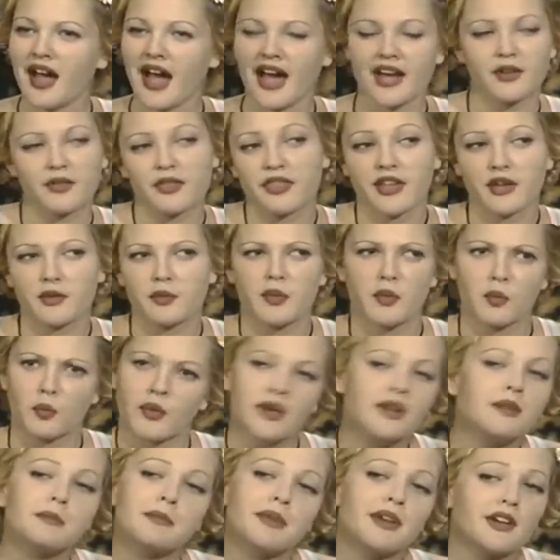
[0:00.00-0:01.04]
I don't think we
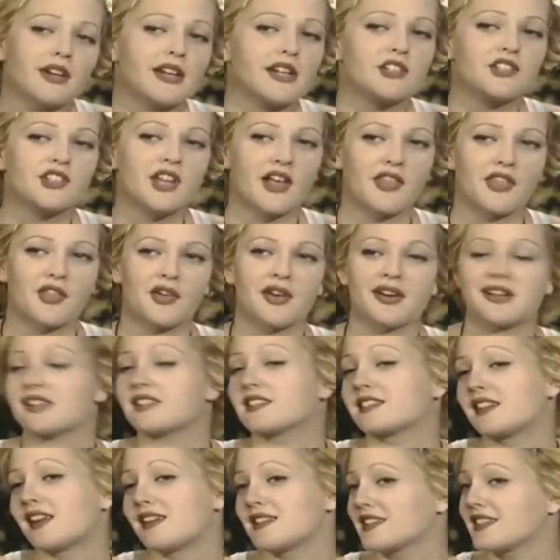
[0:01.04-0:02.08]
wouldn't marry each other, and
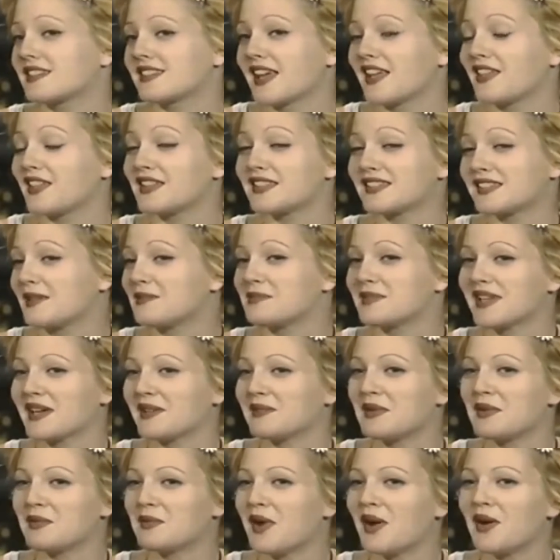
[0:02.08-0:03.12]
it's not to say that someday
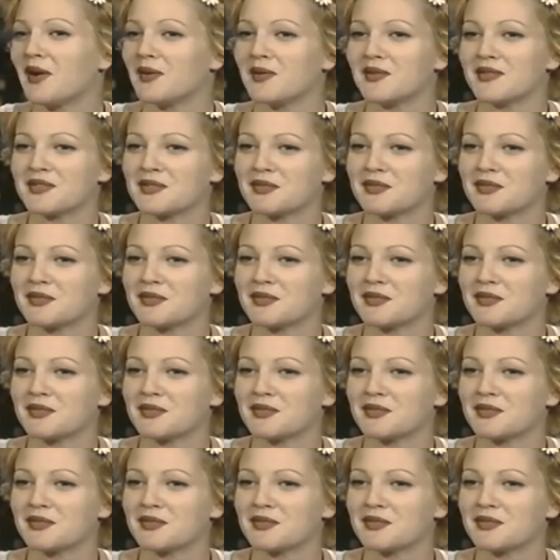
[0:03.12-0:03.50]
we won't.